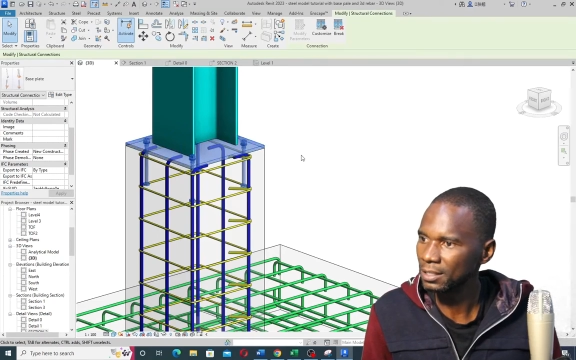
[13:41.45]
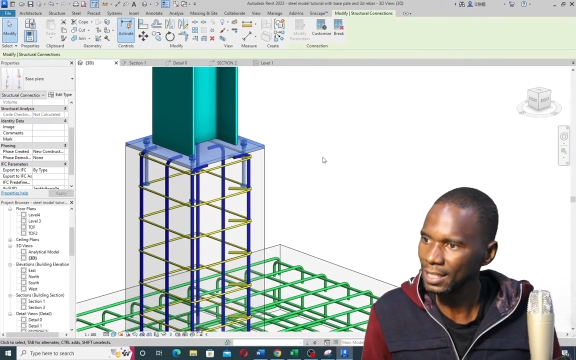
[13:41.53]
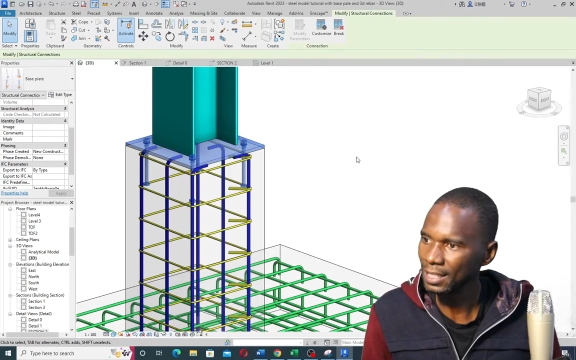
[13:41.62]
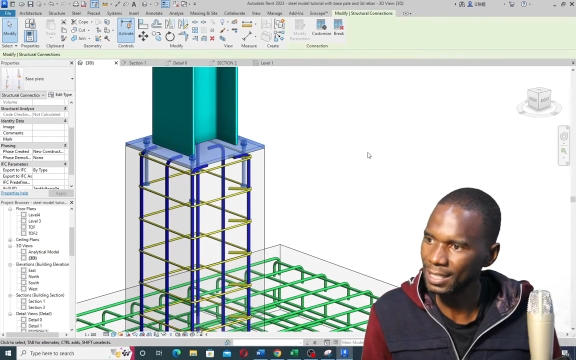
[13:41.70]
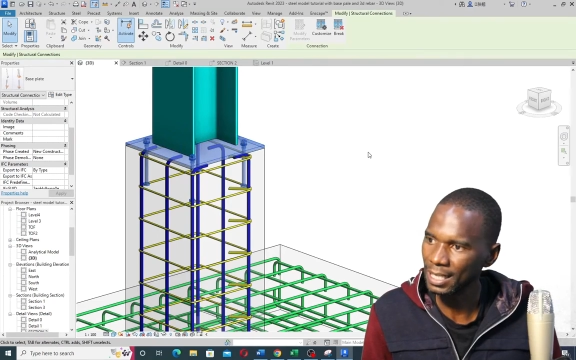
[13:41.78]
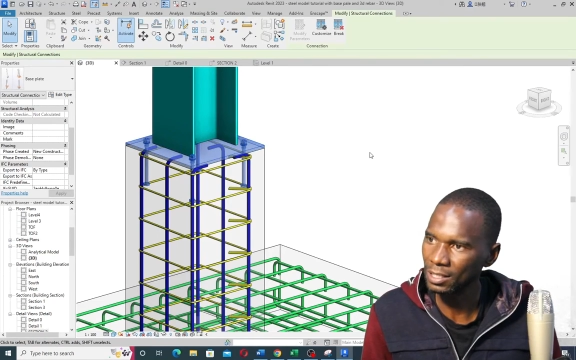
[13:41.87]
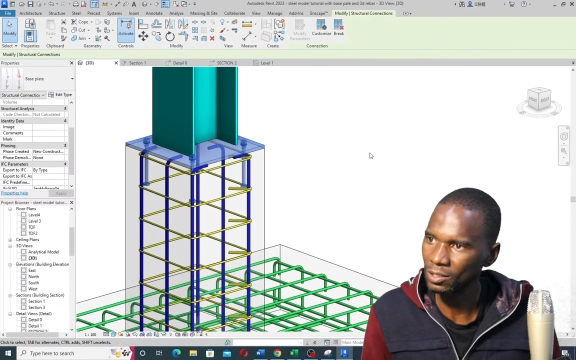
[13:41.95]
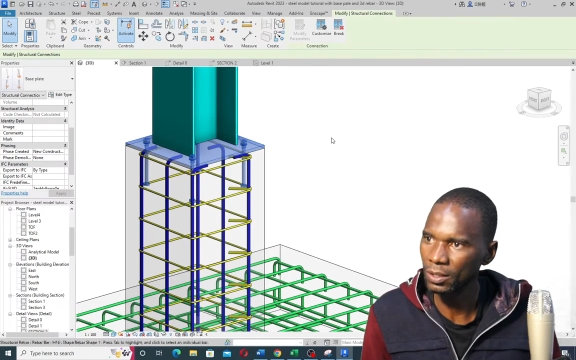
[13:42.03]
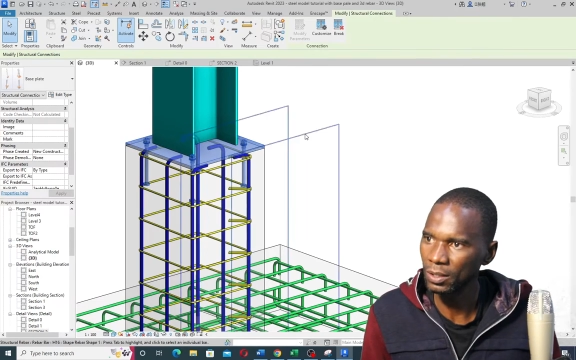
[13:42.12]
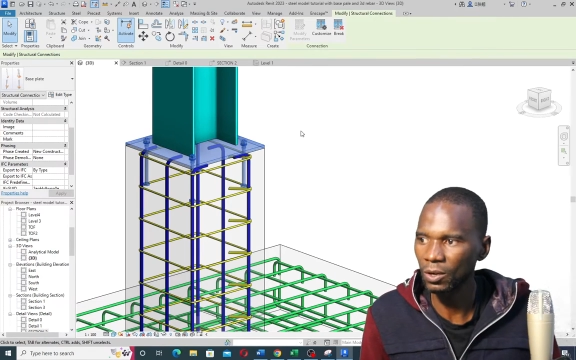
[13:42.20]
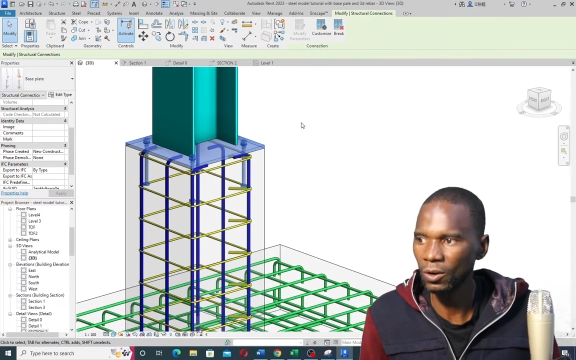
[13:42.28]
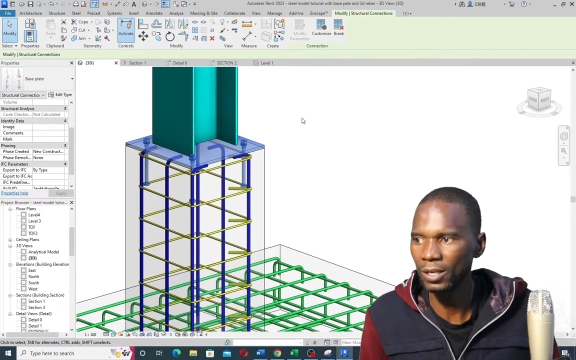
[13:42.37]
just select
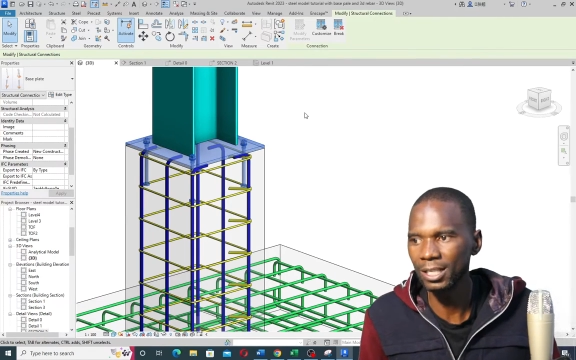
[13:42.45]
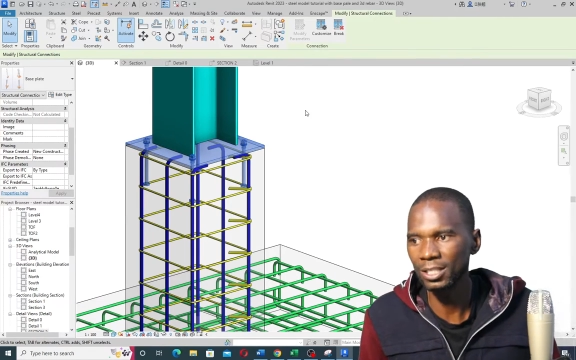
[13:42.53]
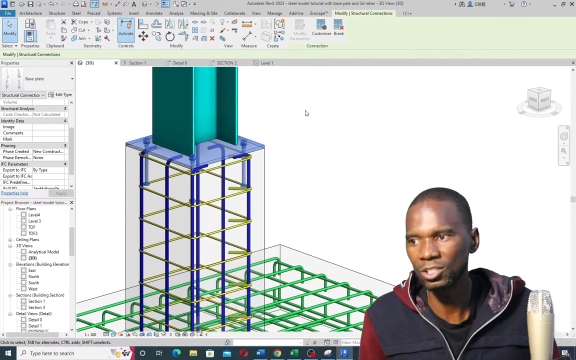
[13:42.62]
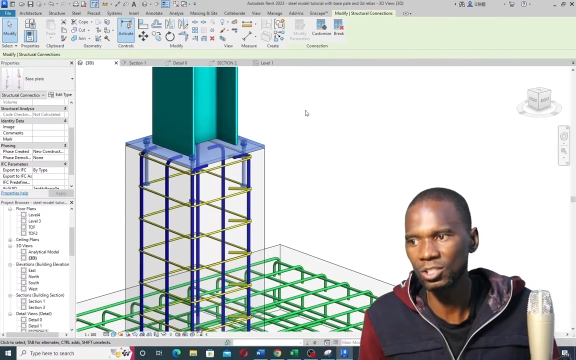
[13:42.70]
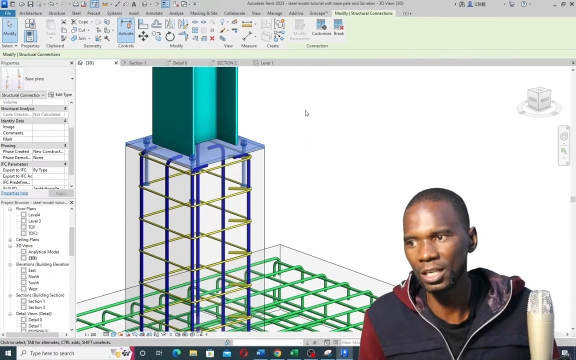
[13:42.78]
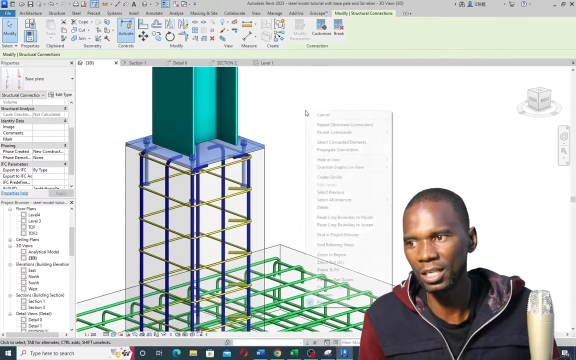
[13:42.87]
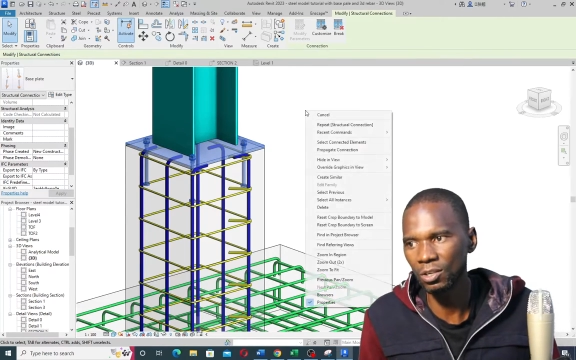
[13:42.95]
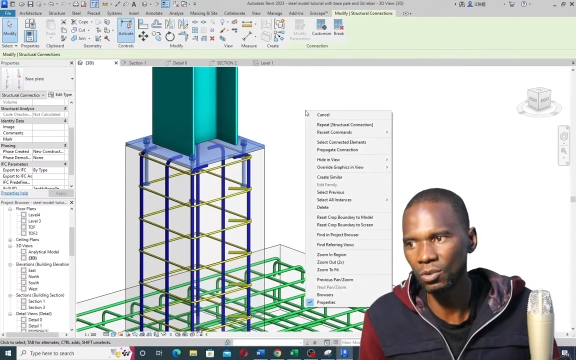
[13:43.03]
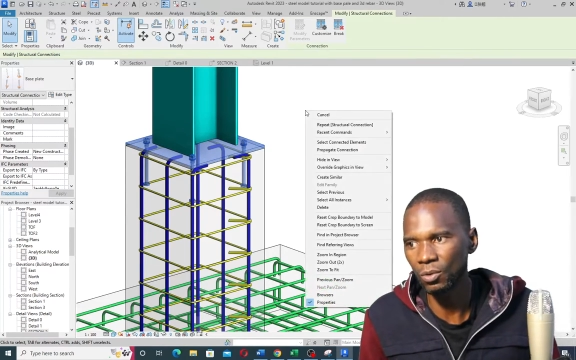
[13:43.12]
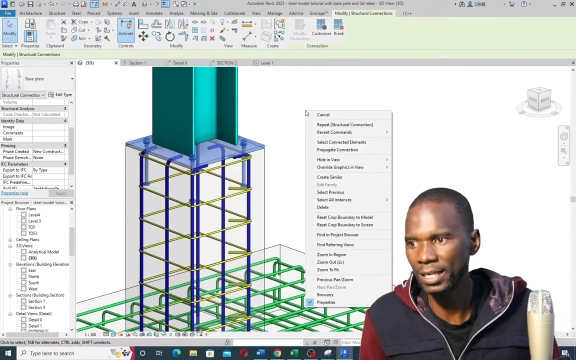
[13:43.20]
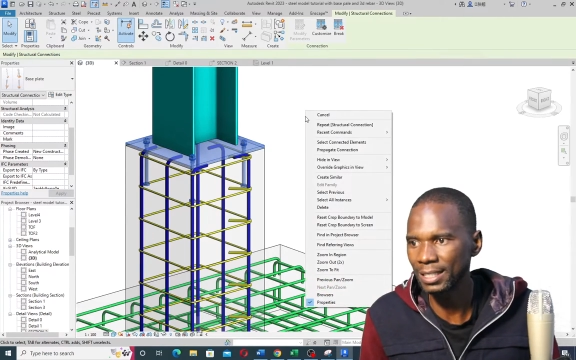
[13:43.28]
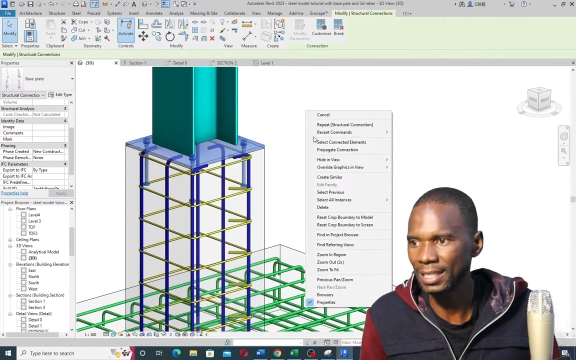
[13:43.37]
on the connection,
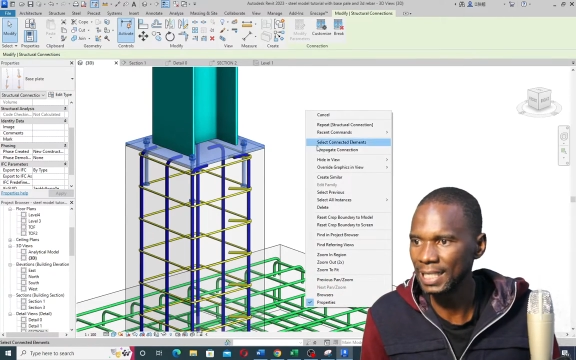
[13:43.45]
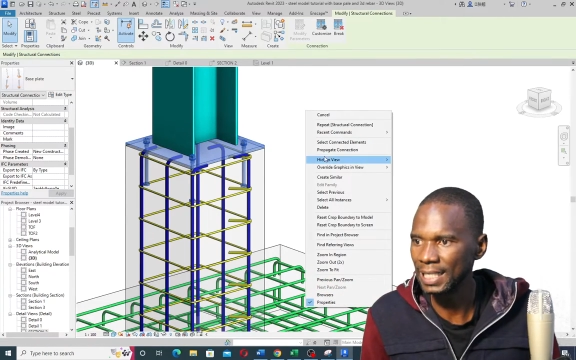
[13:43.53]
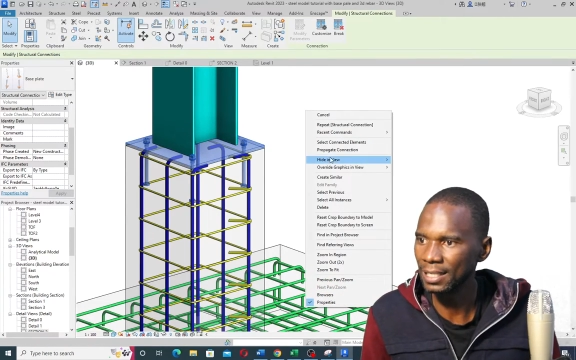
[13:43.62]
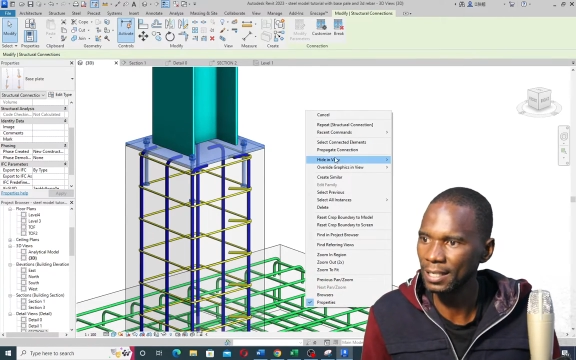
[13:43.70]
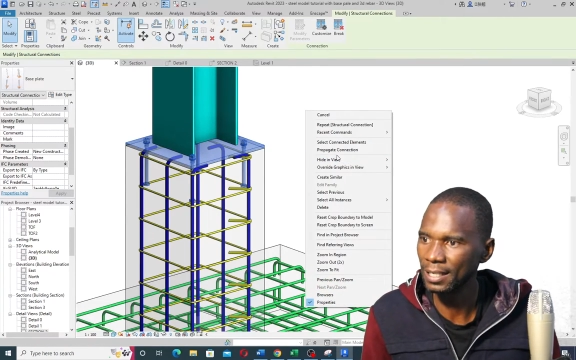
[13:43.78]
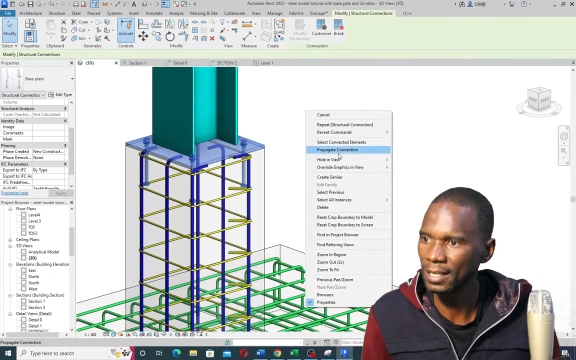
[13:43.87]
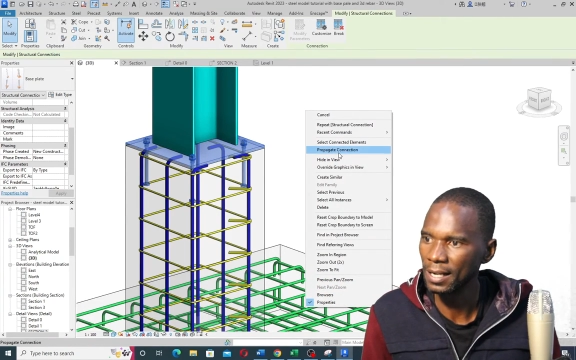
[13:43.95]
right click,